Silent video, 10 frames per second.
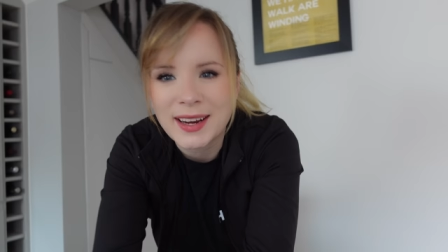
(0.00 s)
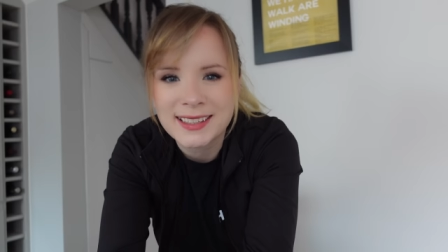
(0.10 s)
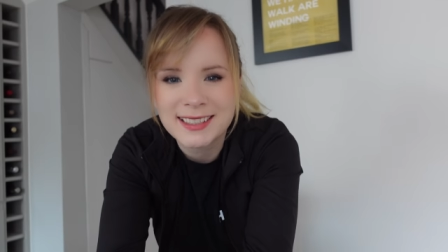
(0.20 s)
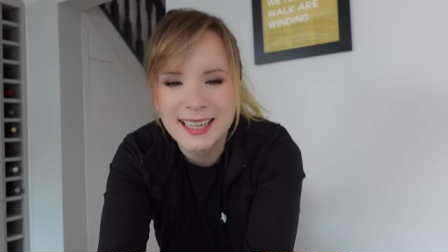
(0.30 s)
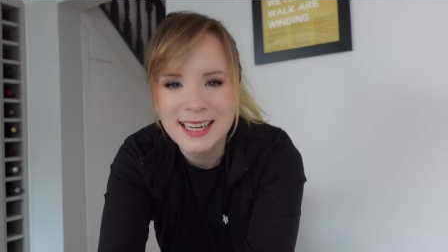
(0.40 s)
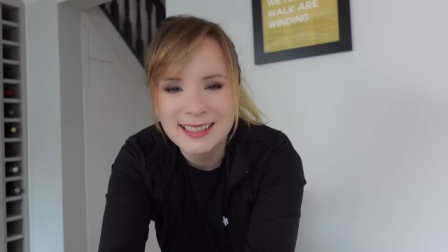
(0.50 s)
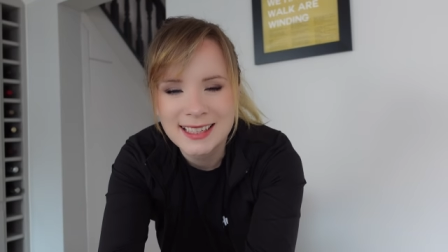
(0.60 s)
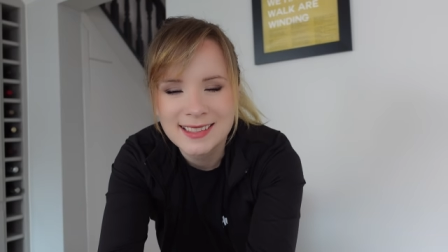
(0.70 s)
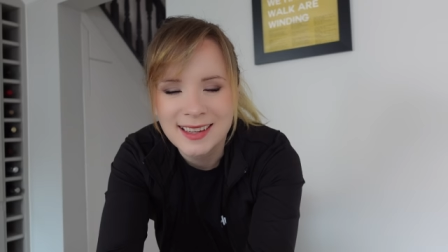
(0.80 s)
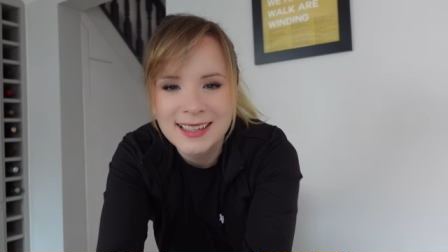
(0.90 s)
Today's an
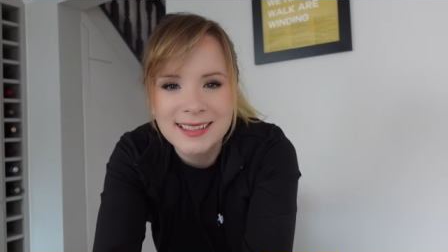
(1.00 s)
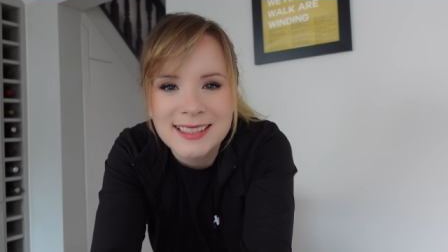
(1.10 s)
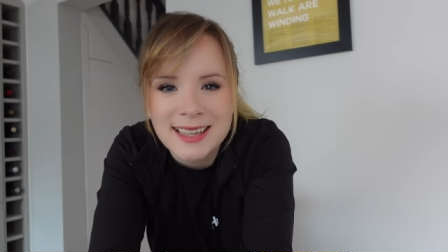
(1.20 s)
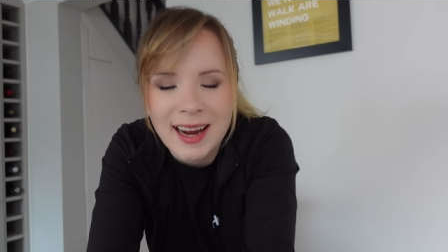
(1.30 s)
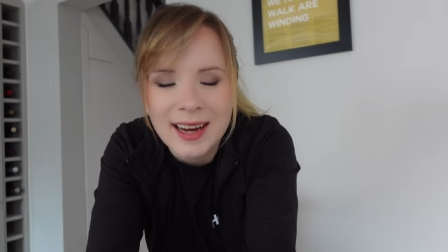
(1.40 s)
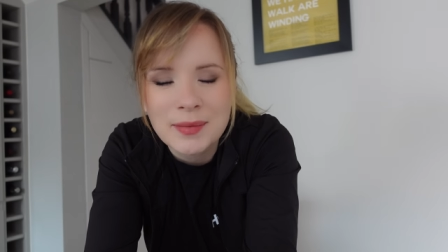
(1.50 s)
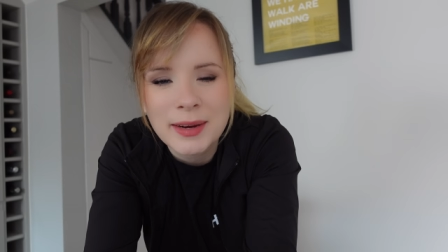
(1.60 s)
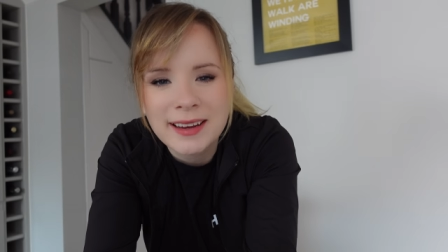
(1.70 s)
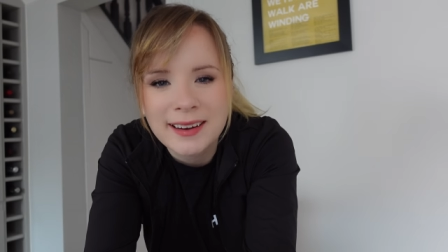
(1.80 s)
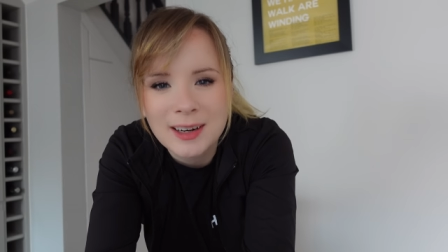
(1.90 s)
exciting day.
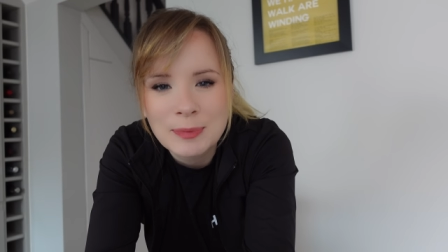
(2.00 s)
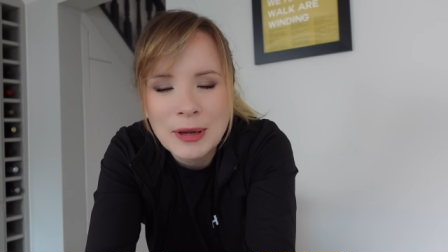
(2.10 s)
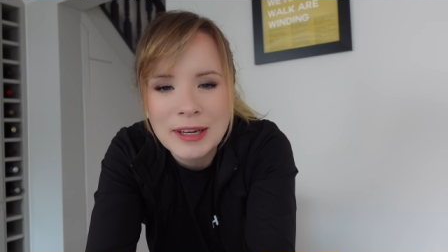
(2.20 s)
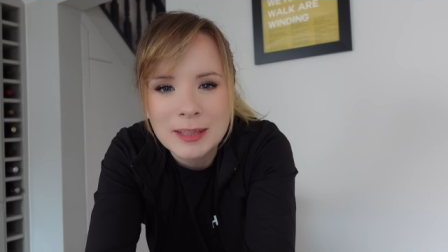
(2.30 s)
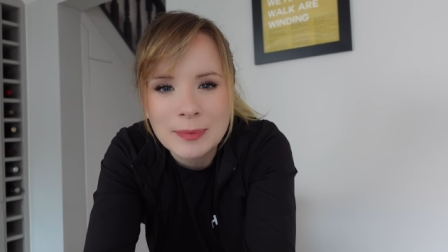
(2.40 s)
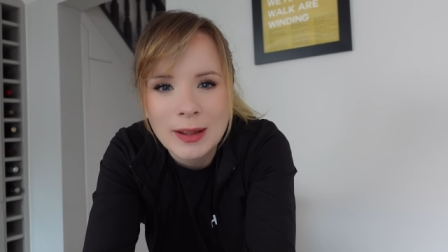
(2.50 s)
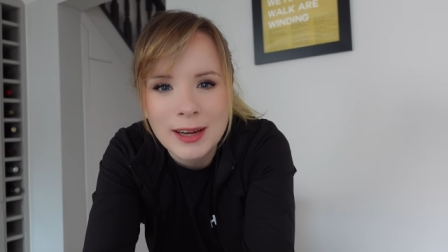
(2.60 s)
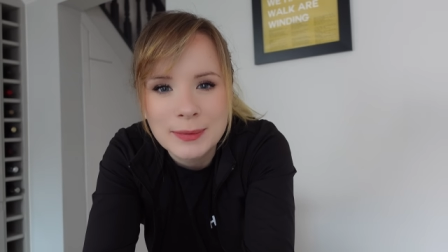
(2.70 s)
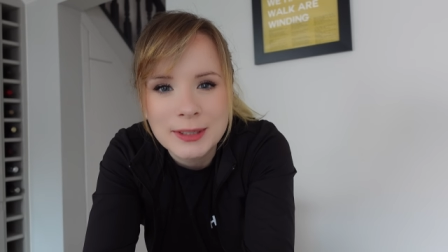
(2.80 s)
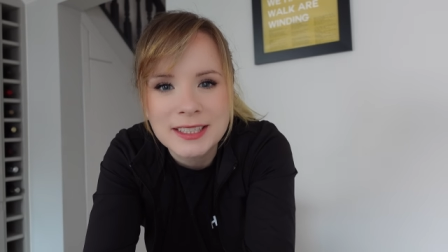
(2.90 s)
We are putting the
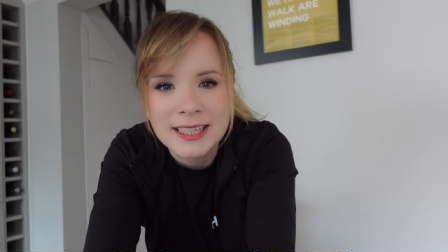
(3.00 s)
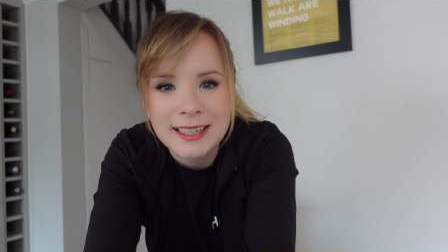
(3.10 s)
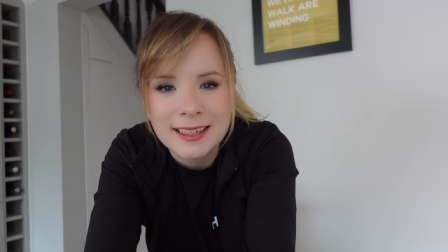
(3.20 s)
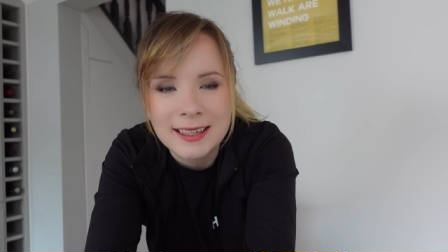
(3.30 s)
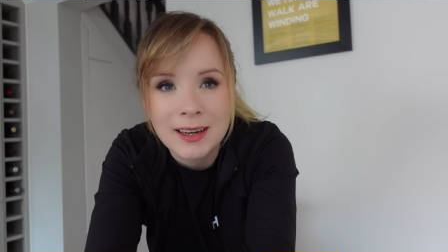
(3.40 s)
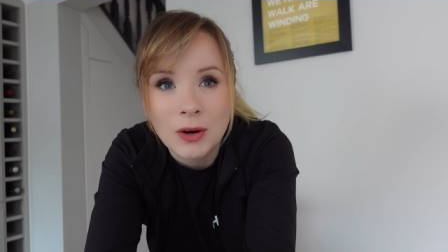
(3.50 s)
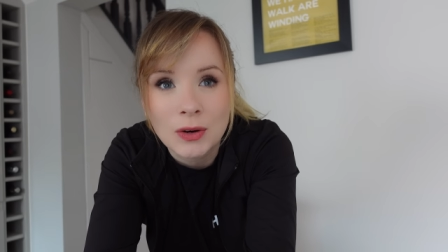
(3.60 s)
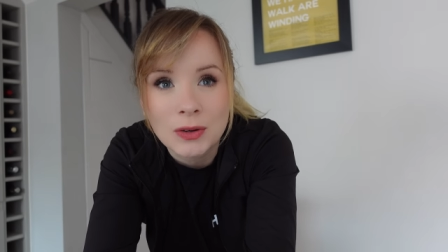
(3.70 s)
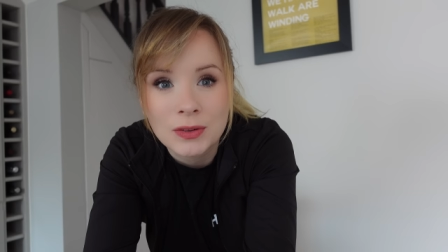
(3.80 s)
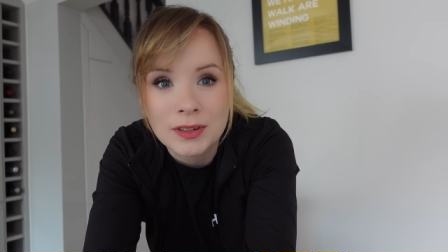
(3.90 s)
plywood in
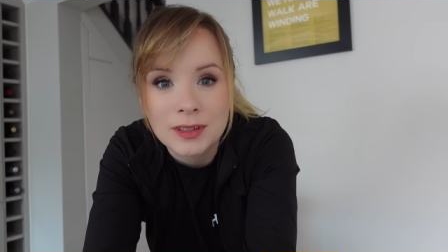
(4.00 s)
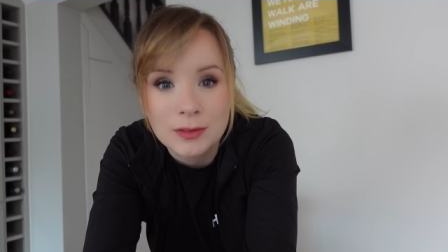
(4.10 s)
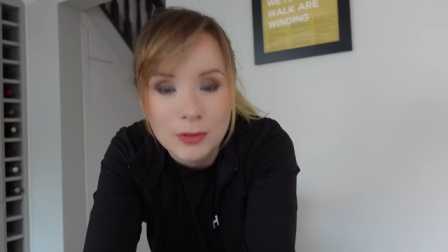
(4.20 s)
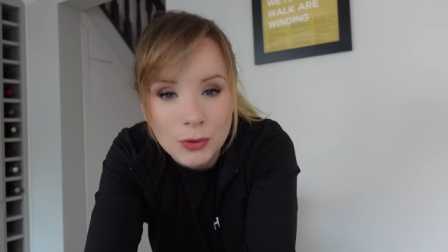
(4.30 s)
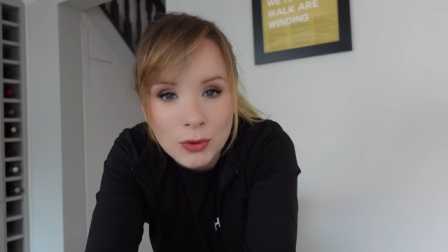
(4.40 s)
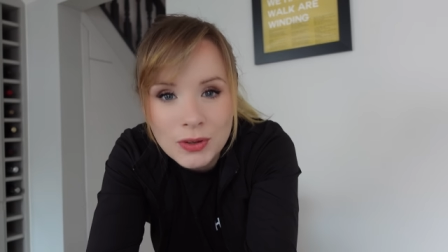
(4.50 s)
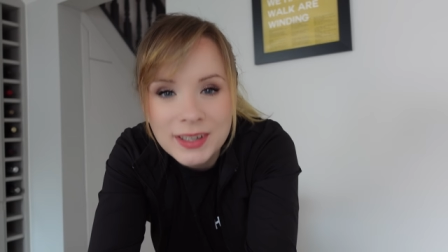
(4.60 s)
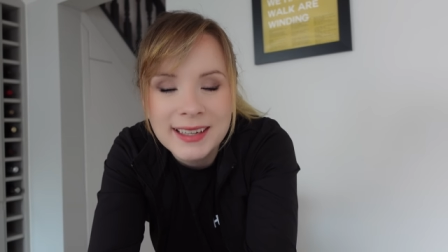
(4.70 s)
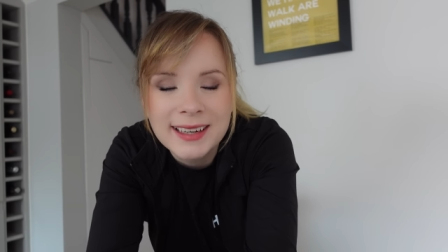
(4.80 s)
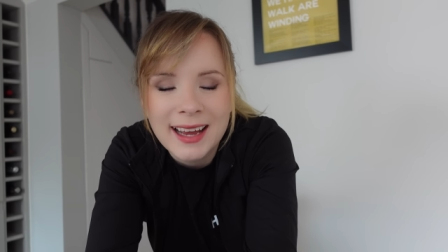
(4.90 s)
on the floor.